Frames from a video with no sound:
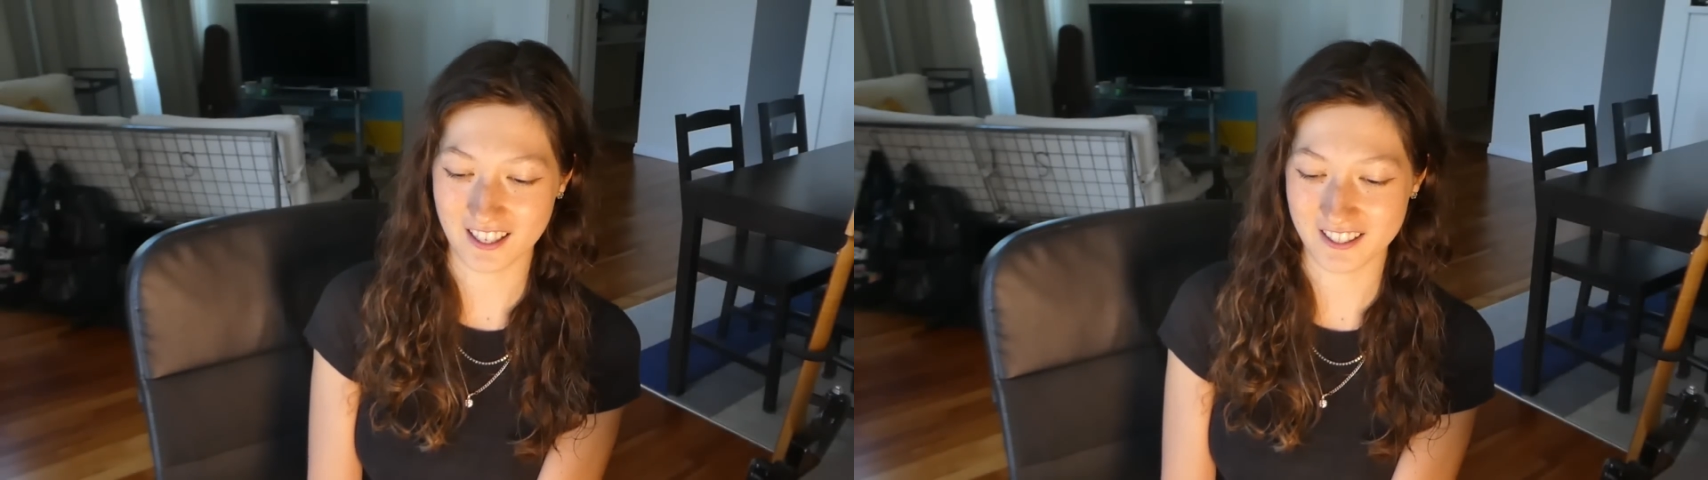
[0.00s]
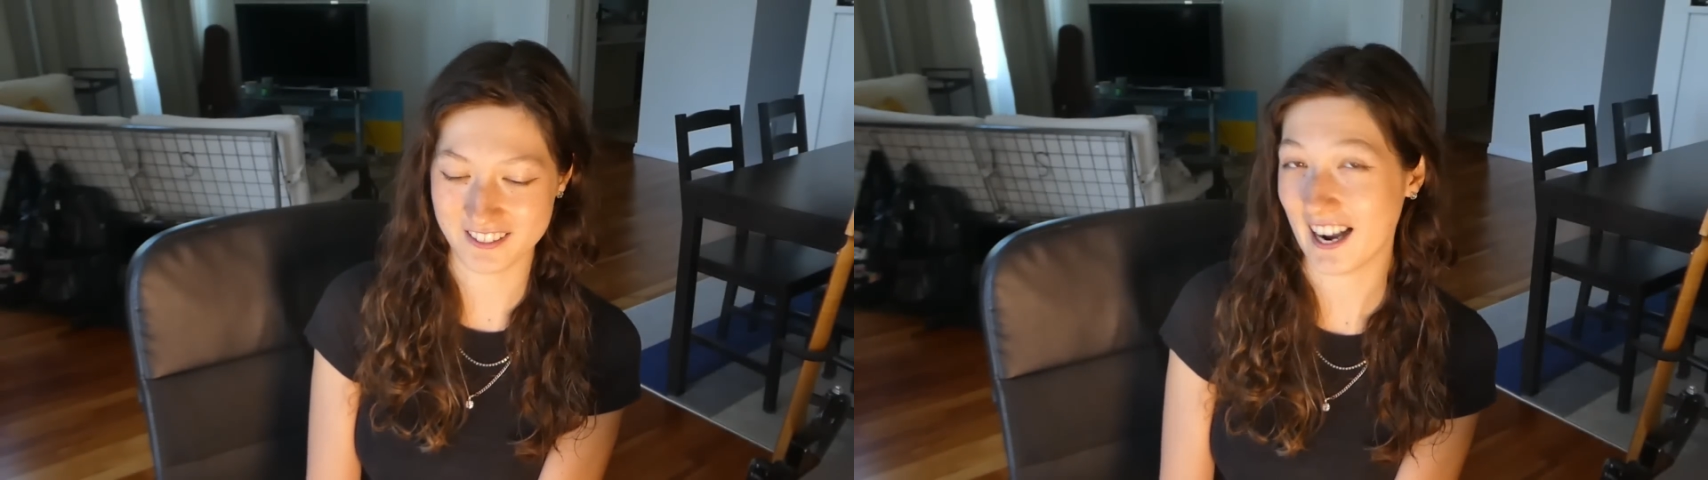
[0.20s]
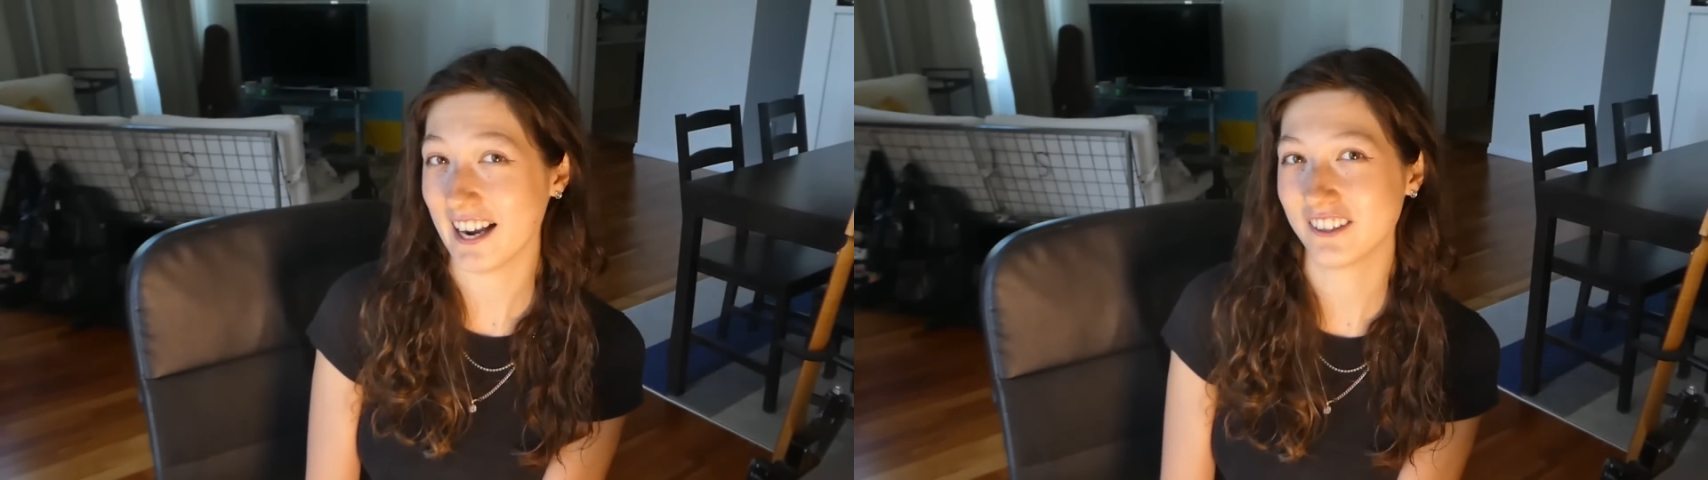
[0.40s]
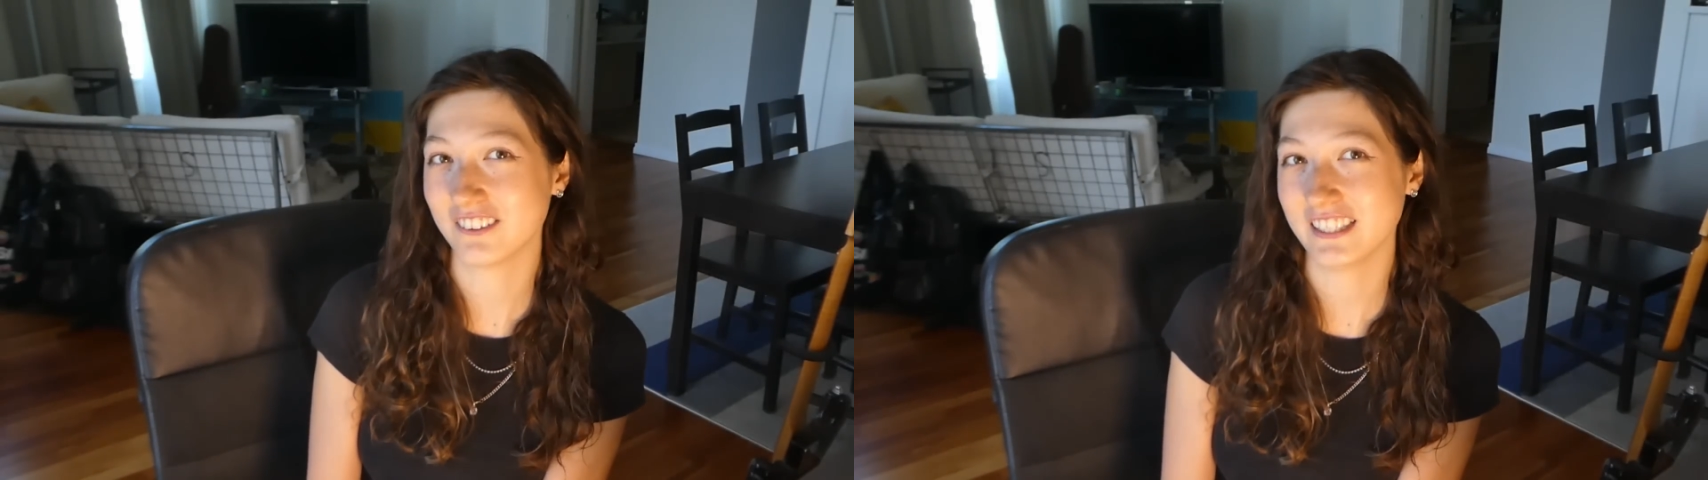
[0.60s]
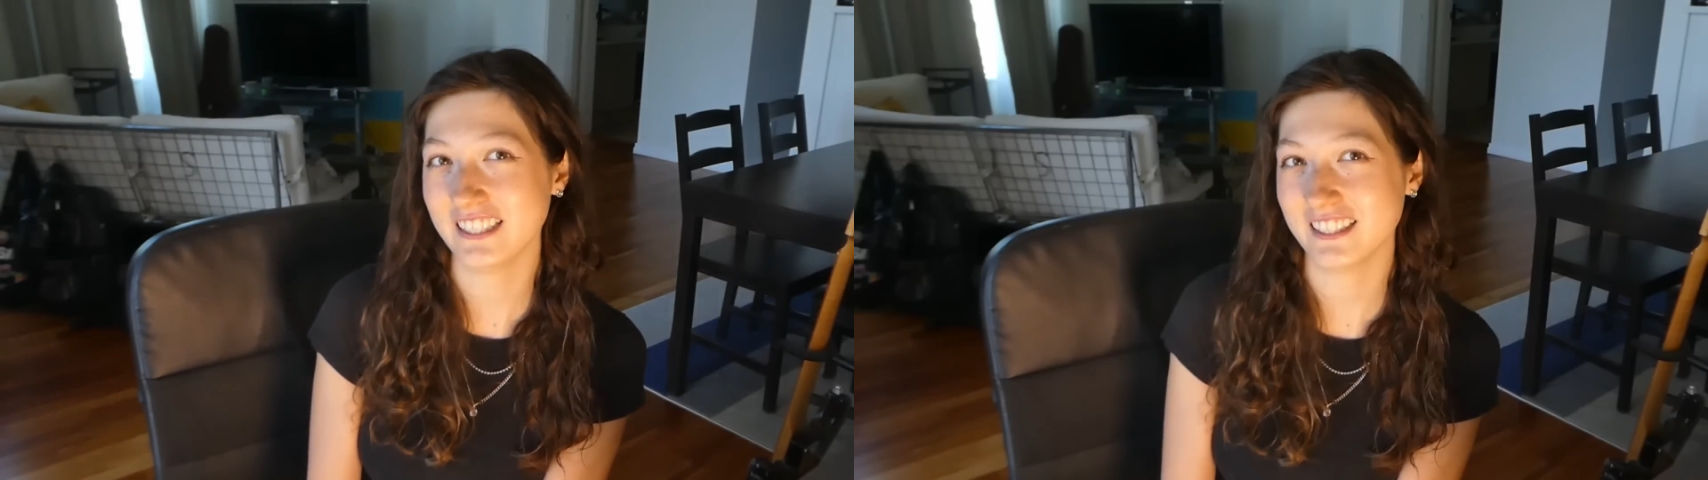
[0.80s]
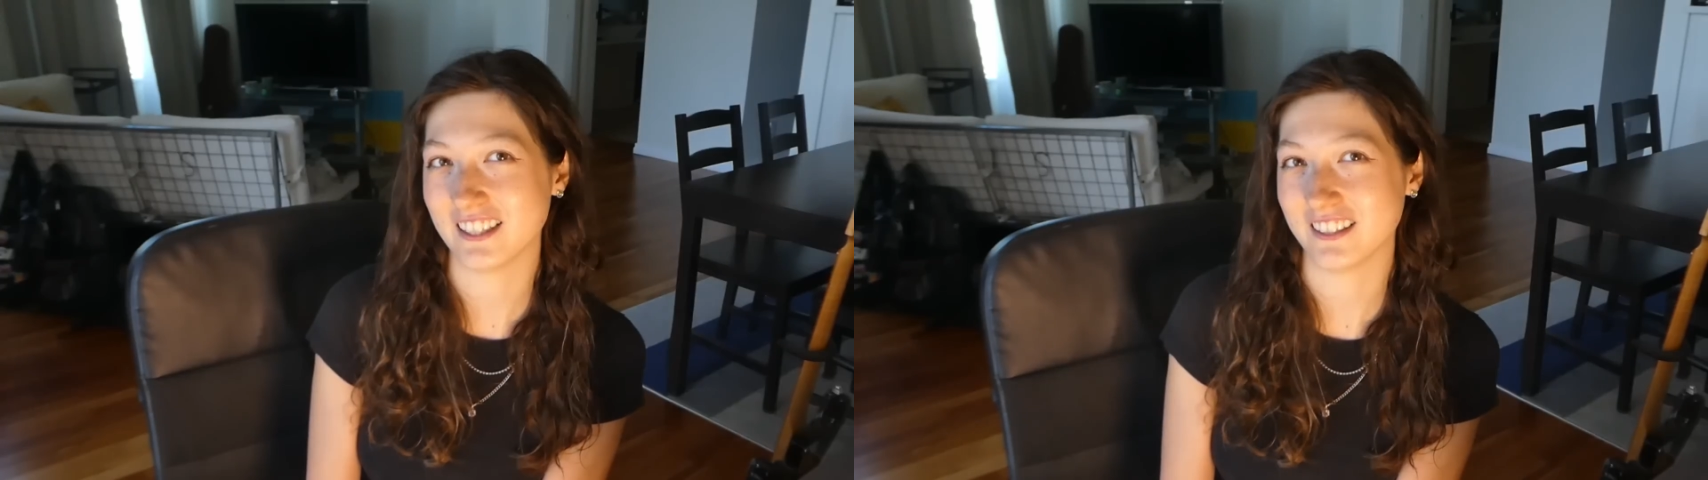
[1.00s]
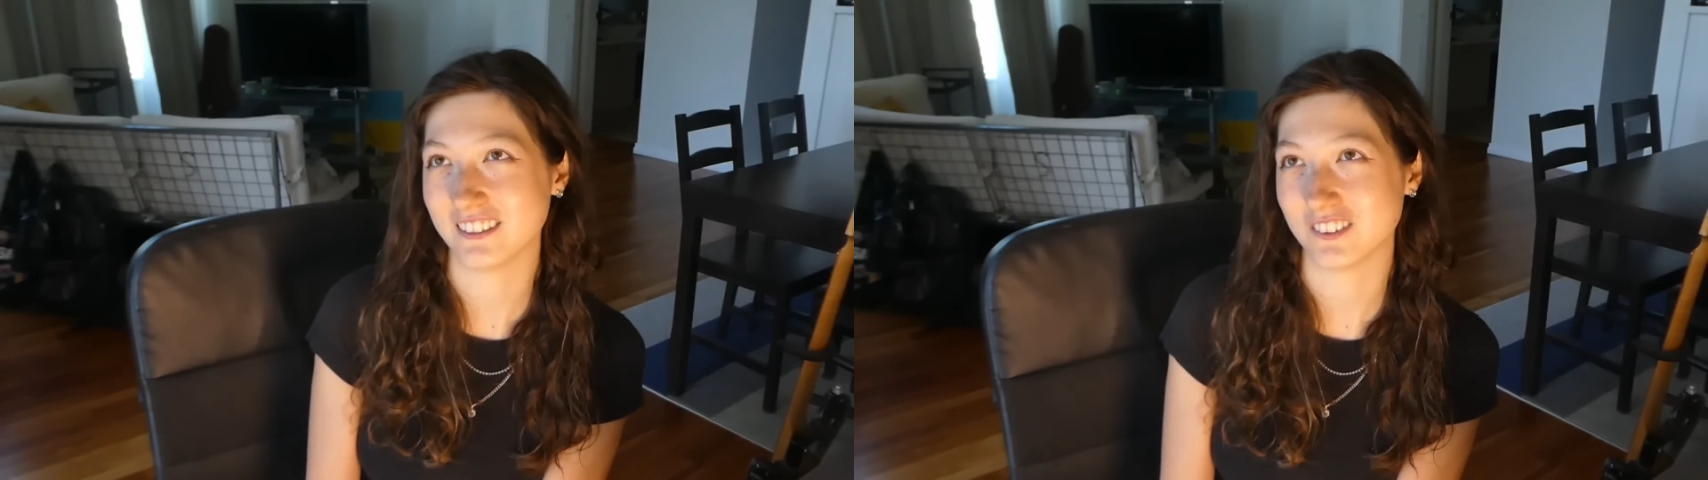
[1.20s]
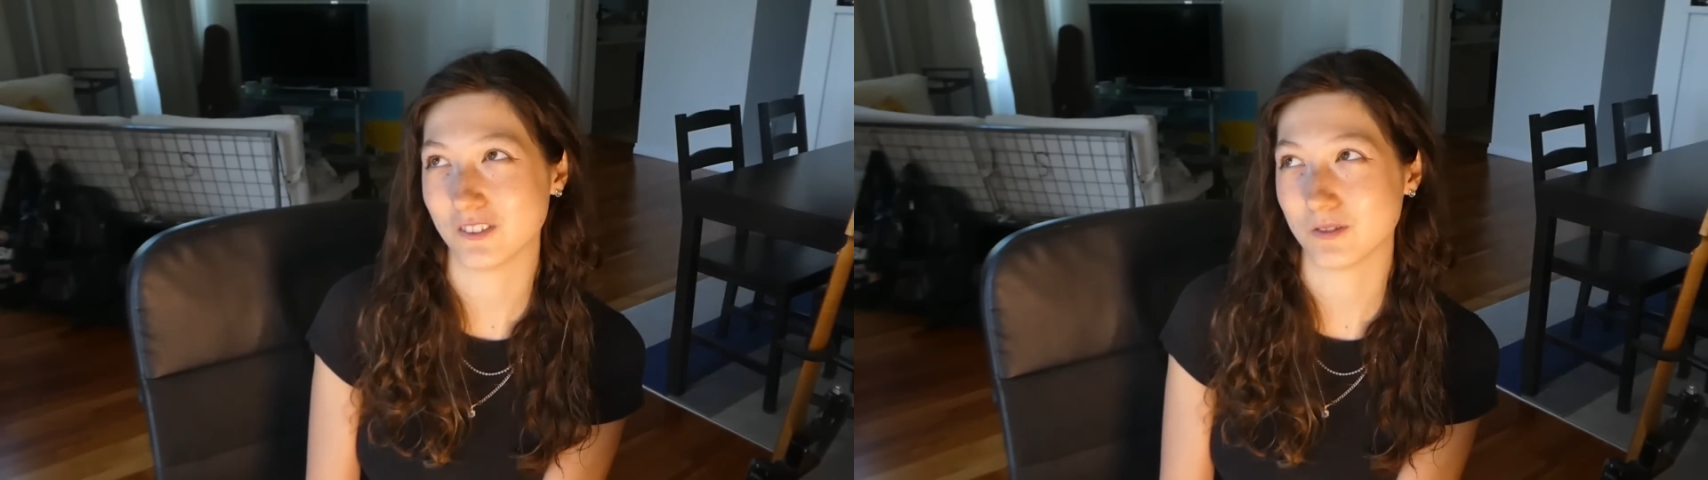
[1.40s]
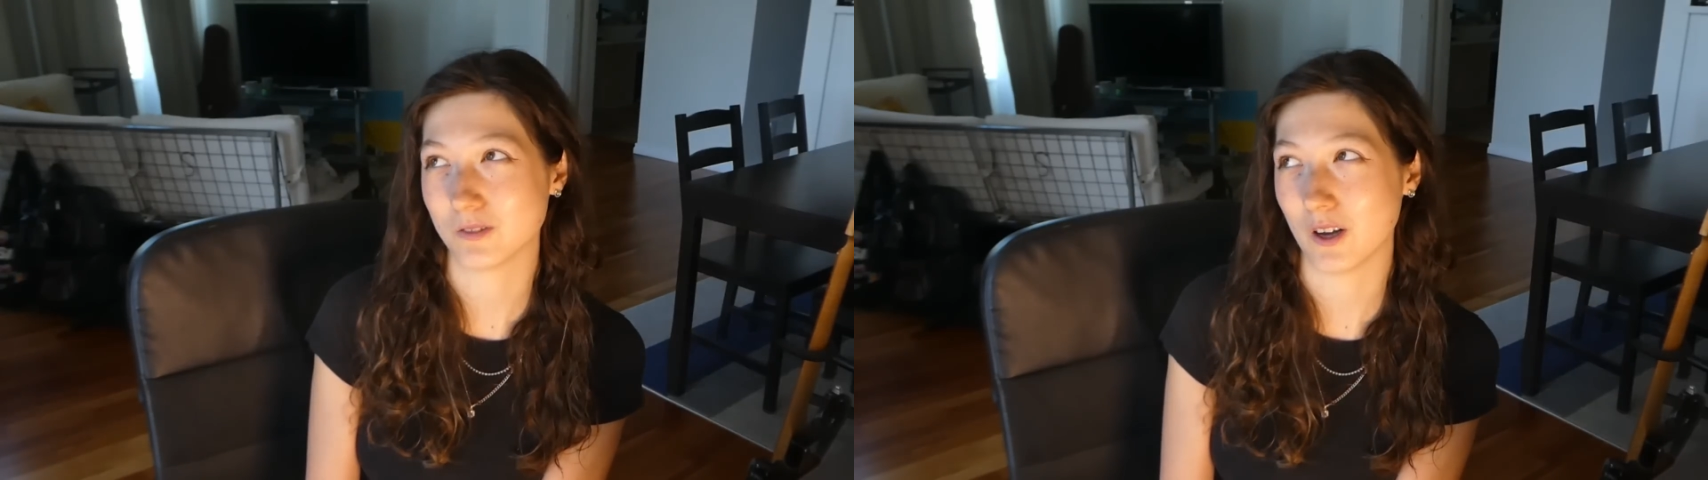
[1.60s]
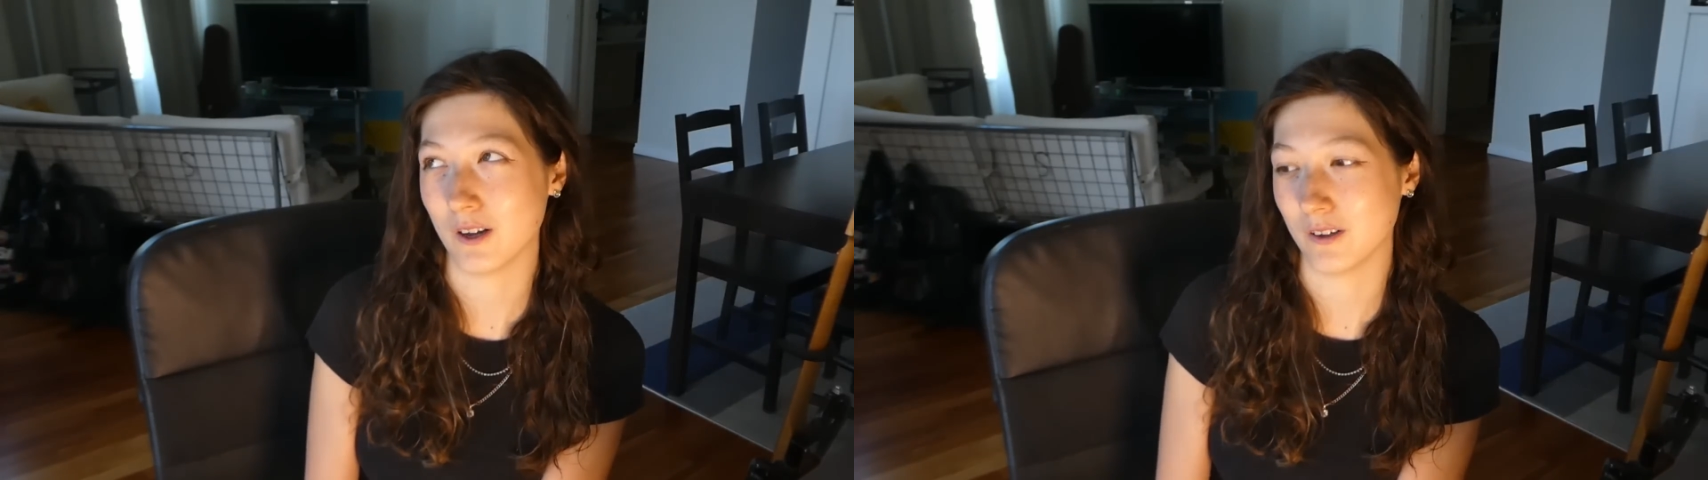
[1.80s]
a diary
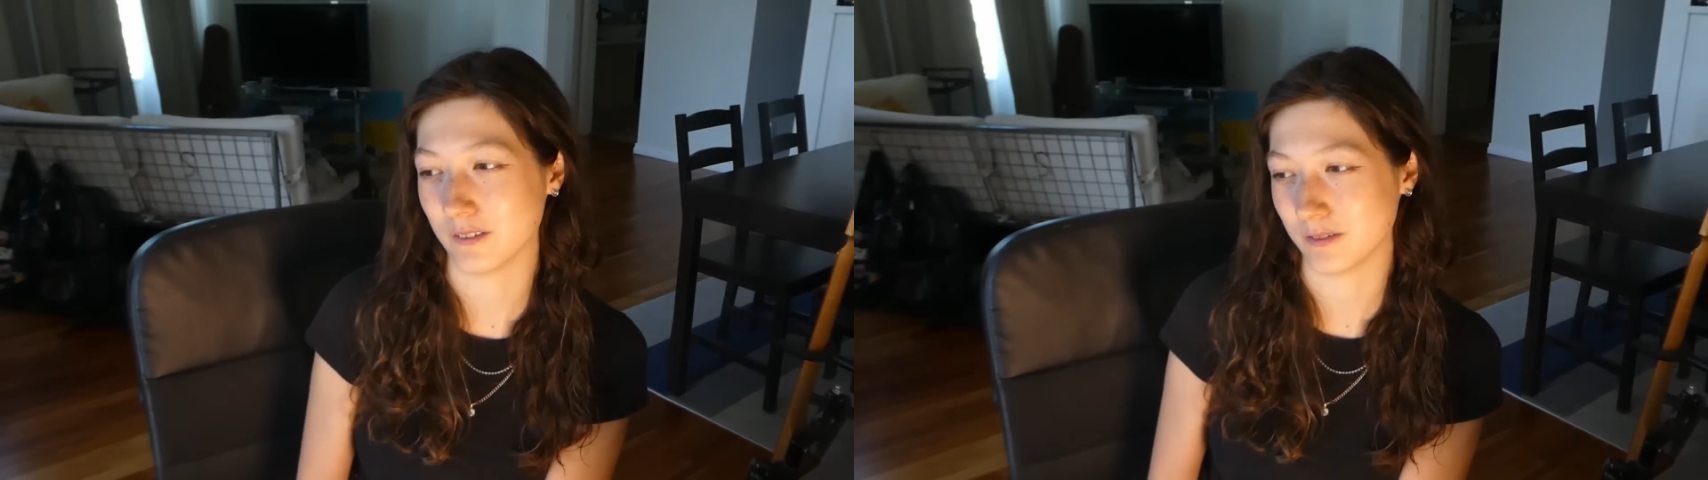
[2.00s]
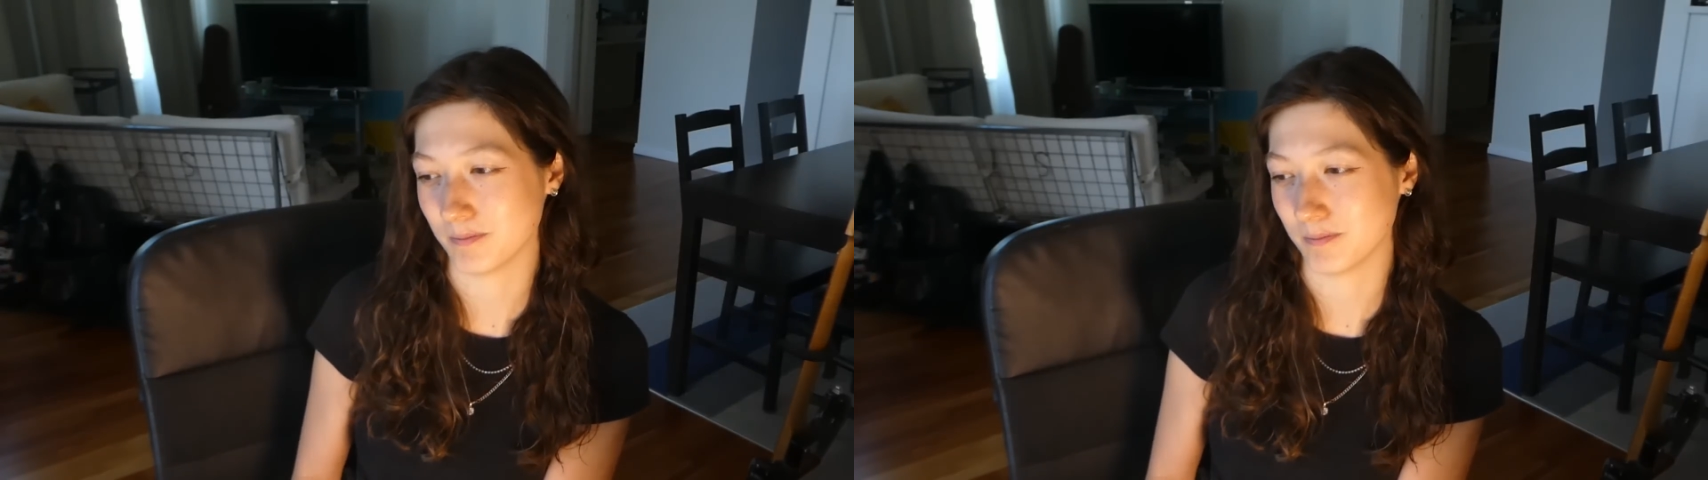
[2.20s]
of